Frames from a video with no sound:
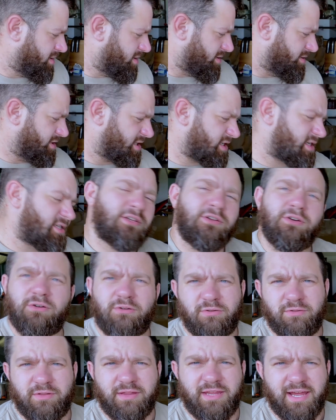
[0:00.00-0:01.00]
Just
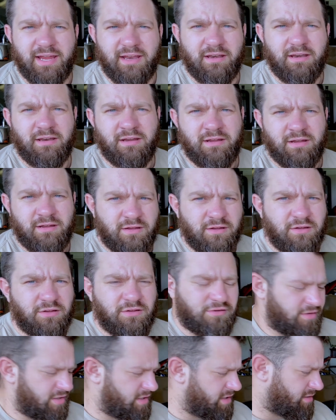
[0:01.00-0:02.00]
know that
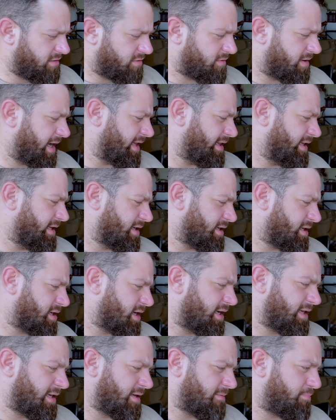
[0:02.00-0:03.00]
you're either gonna have to
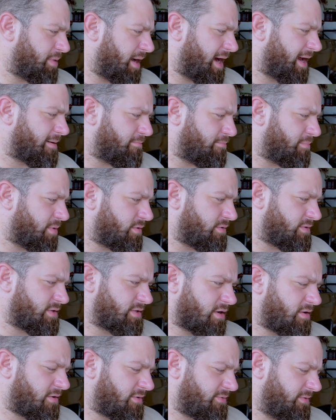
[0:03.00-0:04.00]
cut the bottom bolts
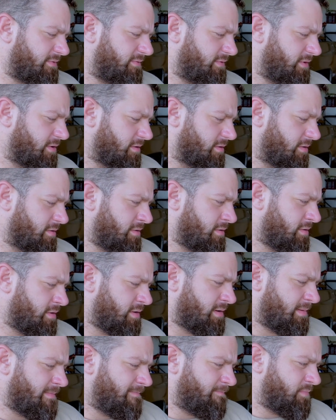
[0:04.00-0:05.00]
off of your
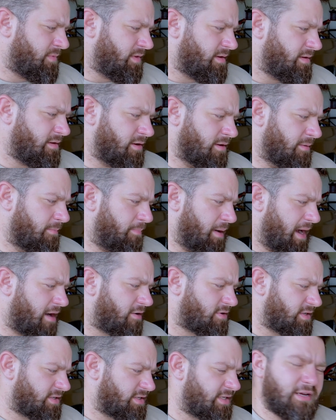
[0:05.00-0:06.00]

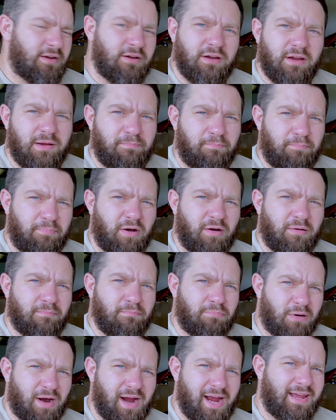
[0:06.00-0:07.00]
power steering pump
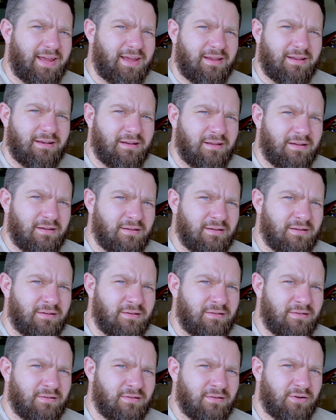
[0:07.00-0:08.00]
bracket,
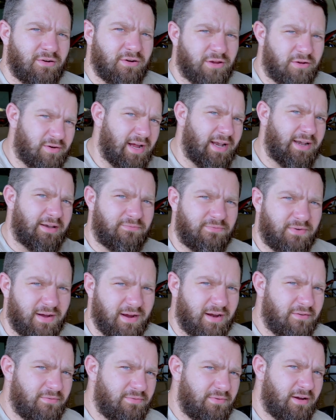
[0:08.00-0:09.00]
or you're gonna have
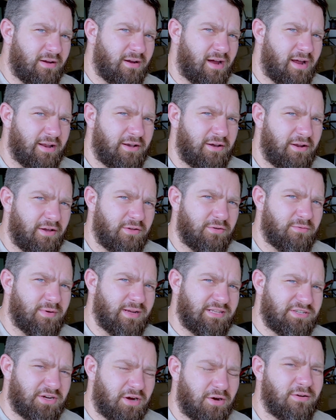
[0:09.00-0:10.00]
to figure out another
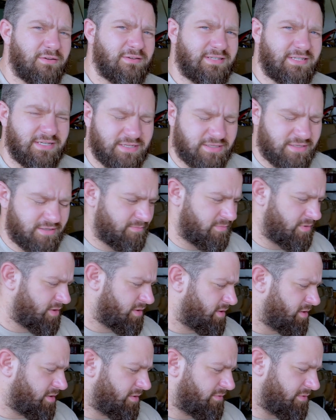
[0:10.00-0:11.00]
return system
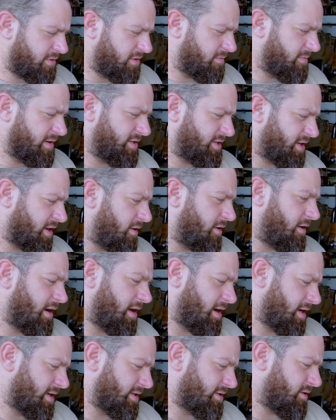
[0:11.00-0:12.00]
for your return
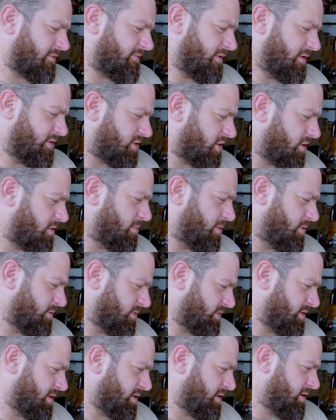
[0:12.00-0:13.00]
lines off your
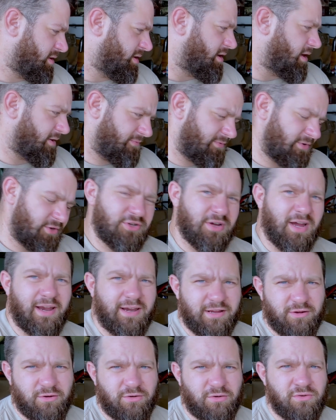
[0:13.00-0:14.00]
turbos if you're trying to
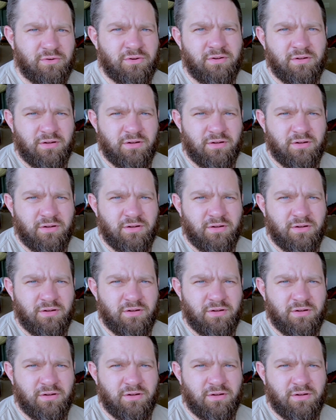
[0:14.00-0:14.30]
go